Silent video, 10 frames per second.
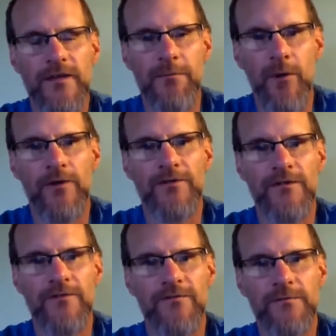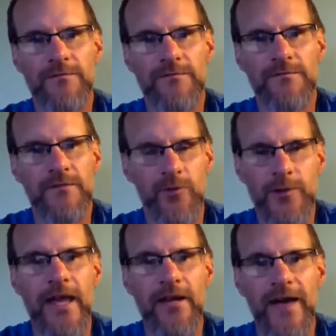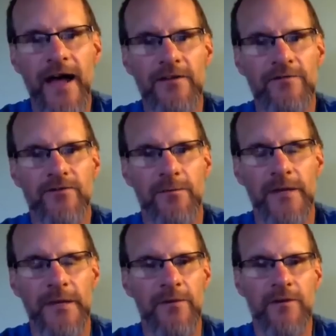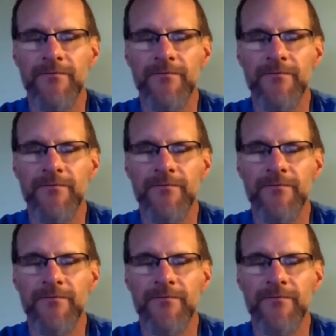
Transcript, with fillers: immersive, creative act for some people.